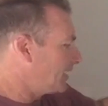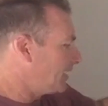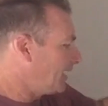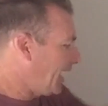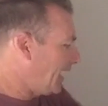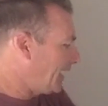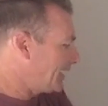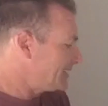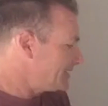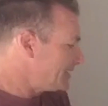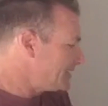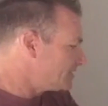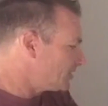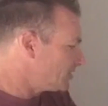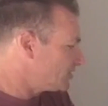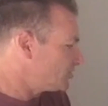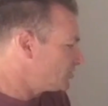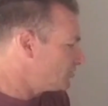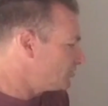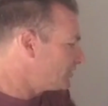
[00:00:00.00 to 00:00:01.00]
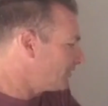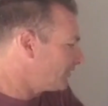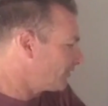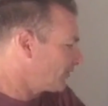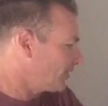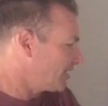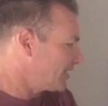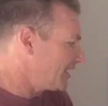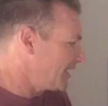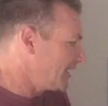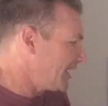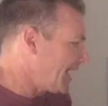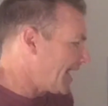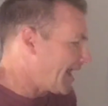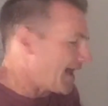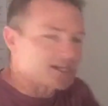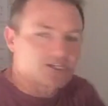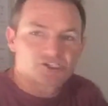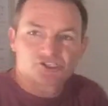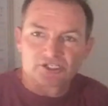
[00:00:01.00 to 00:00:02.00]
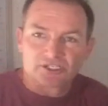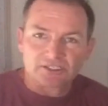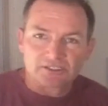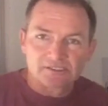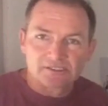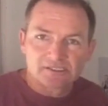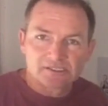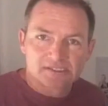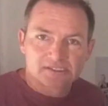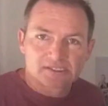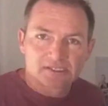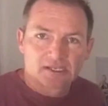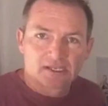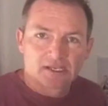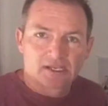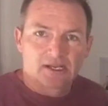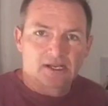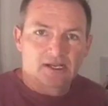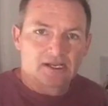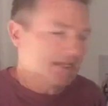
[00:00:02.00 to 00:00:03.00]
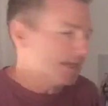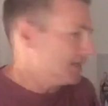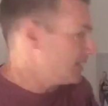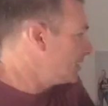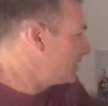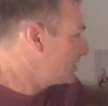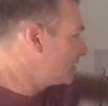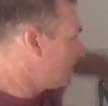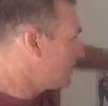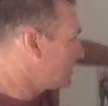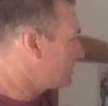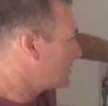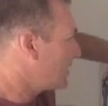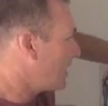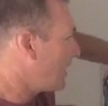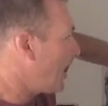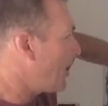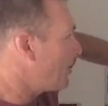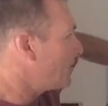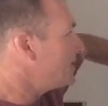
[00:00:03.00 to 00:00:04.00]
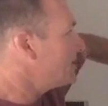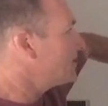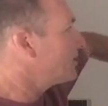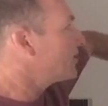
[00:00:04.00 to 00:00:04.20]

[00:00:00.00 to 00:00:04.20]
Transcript: I need to do different actions. It's I need to